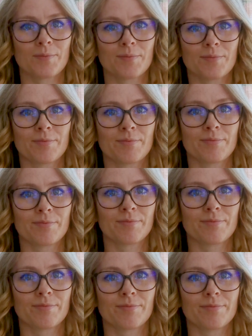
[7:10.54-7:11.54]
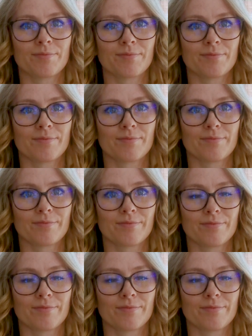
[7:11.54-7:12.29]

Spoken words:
Nobody speaks.